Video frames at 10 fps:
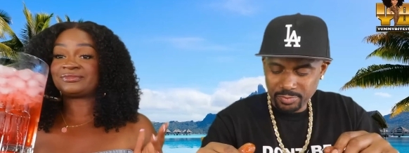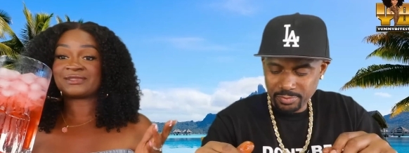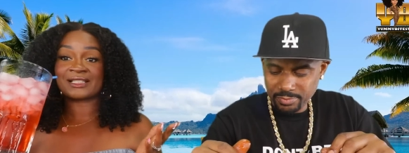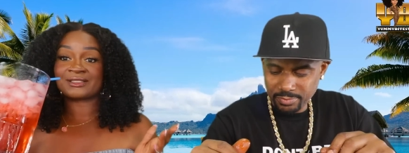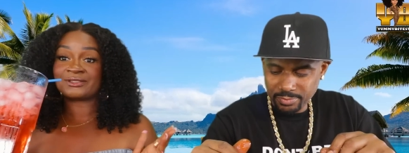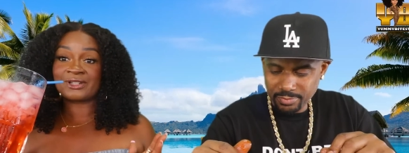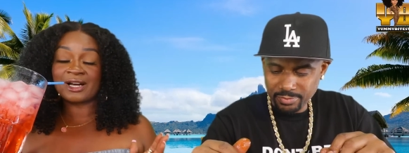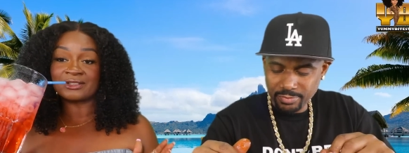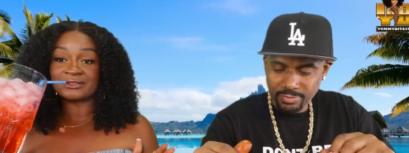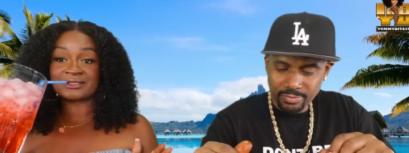Speaker 1: Like, who
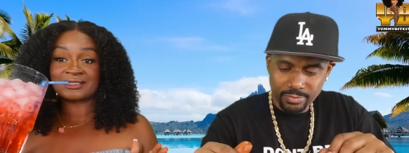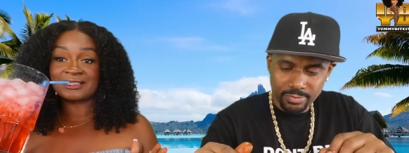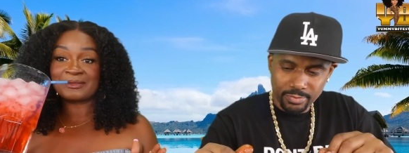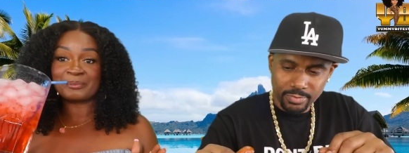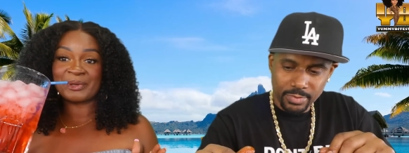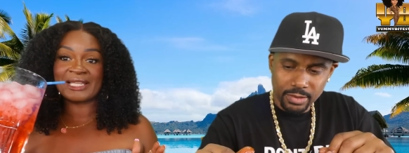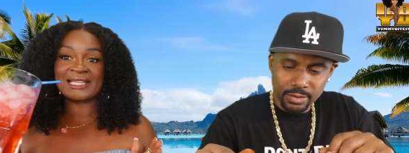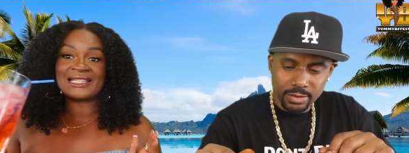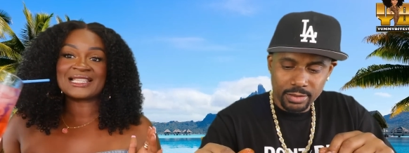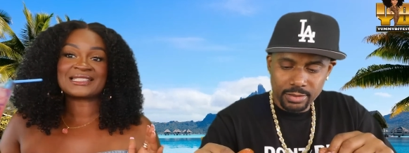knows? But it
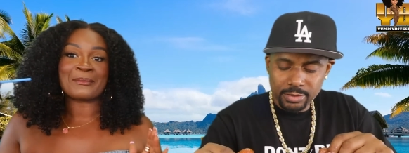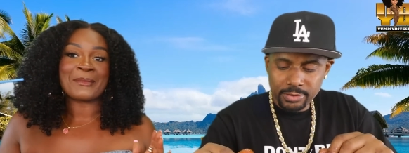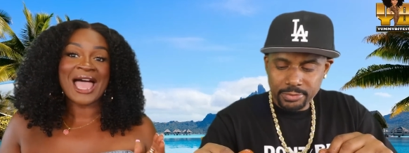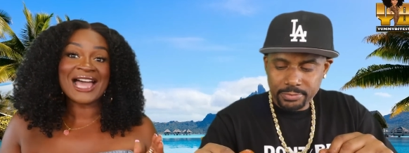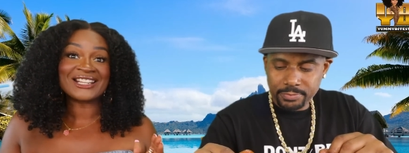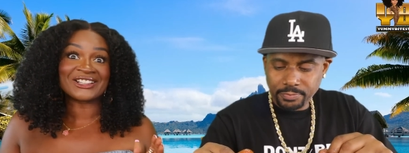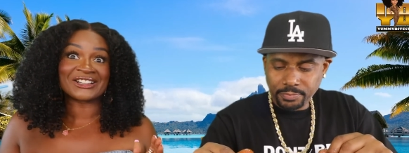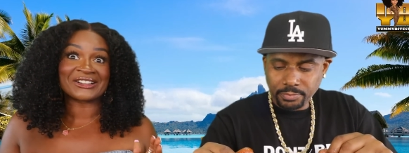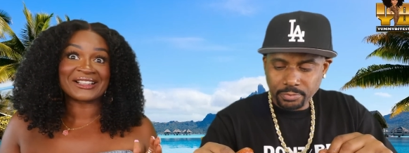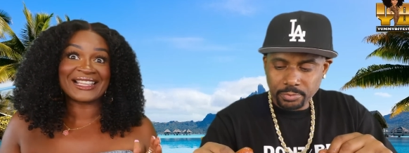doesn't
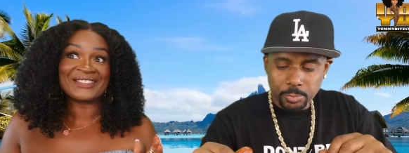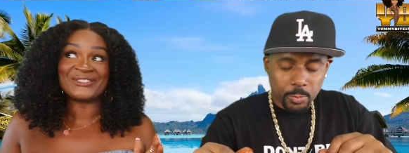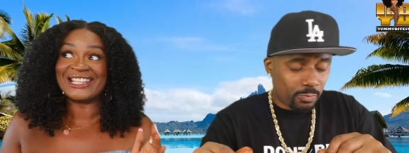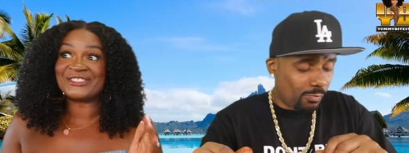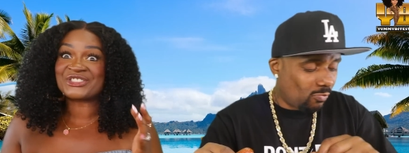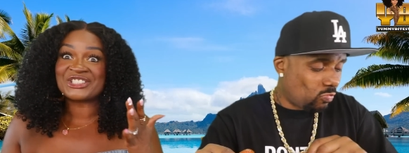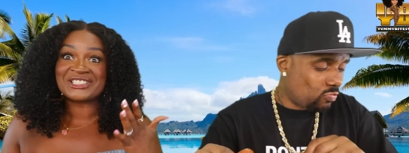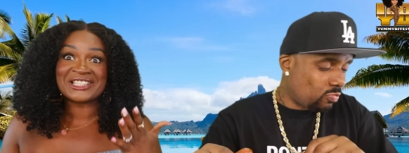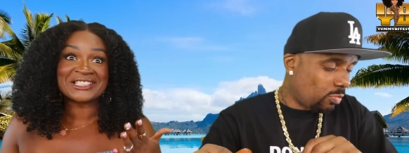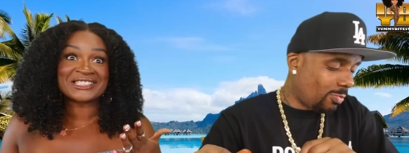matter. Even if she
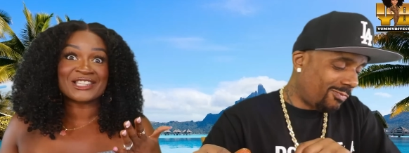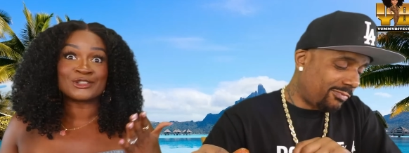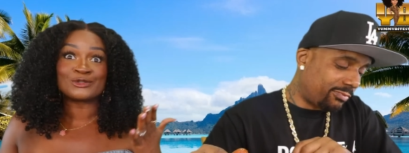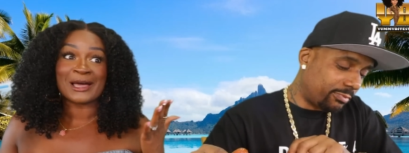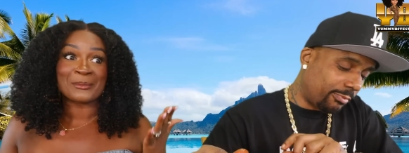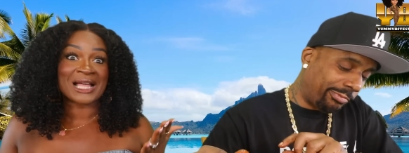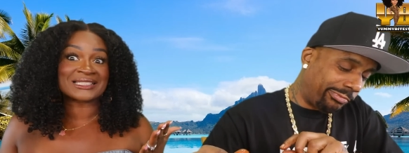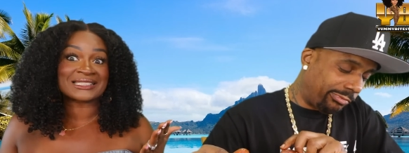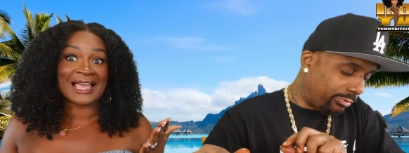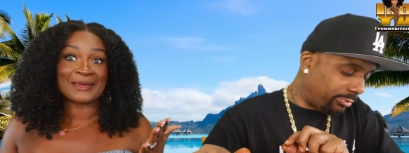did say you're not my
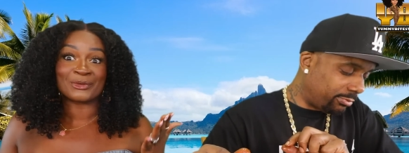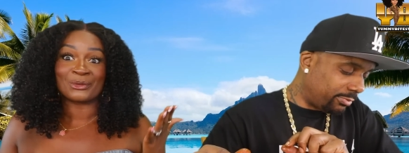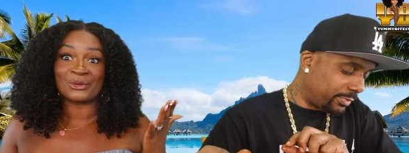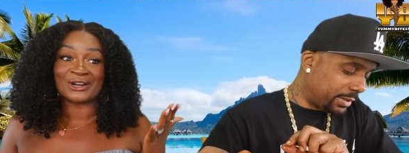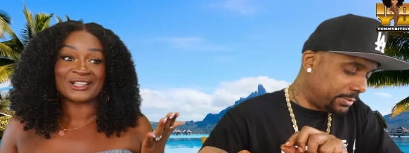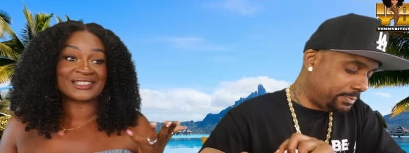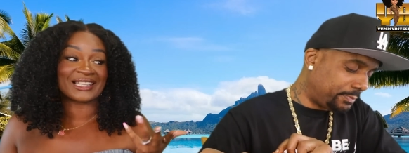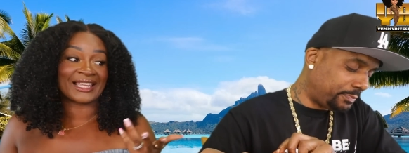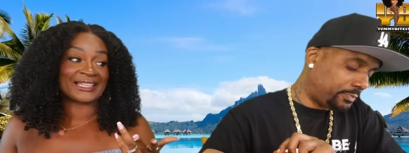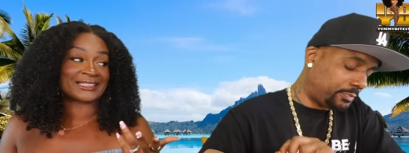type, or
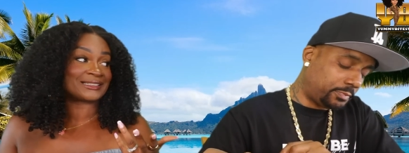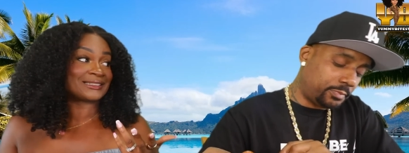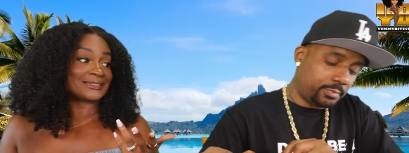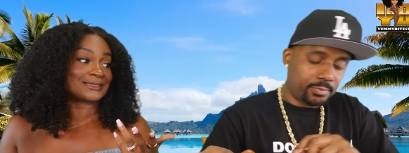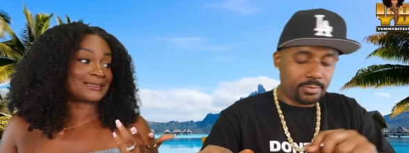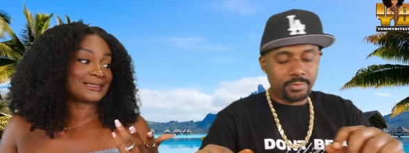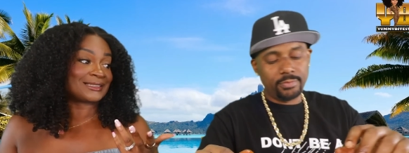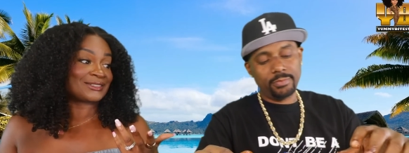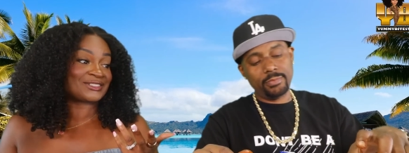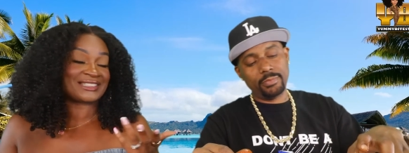like,
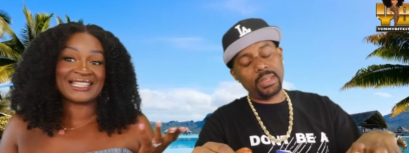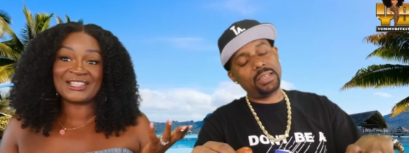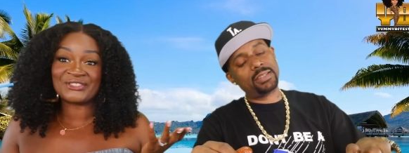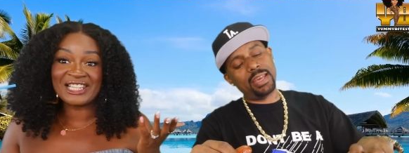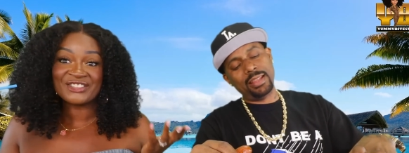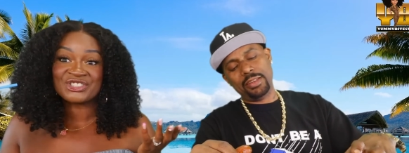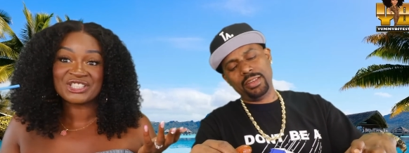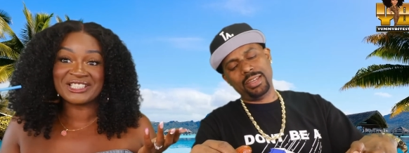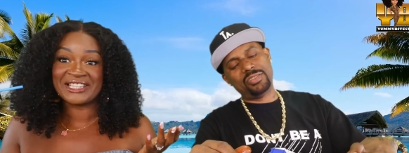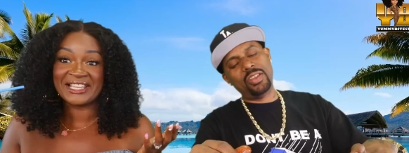Even exactly. if she
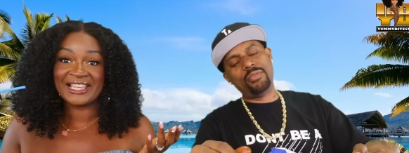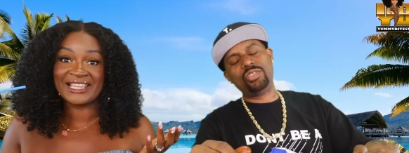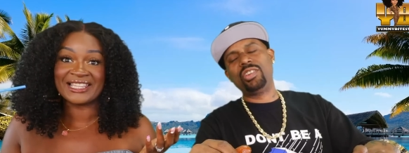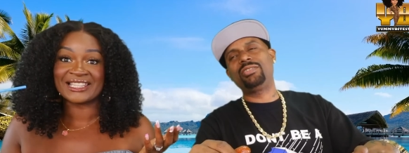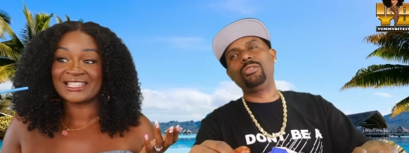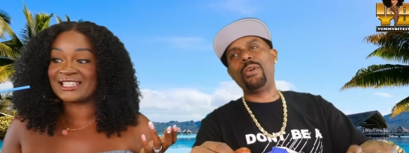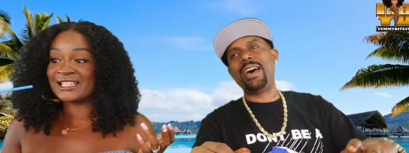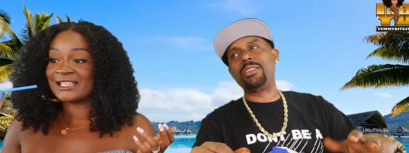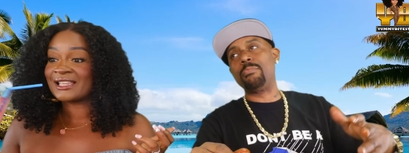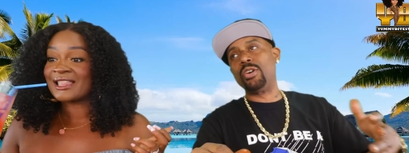it's did. never justified
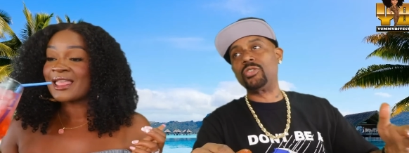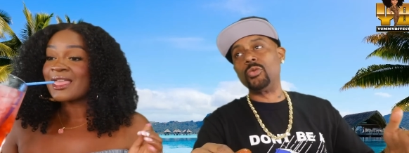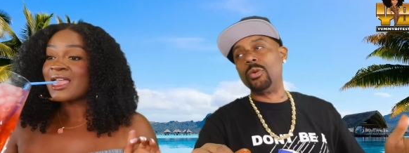to bust a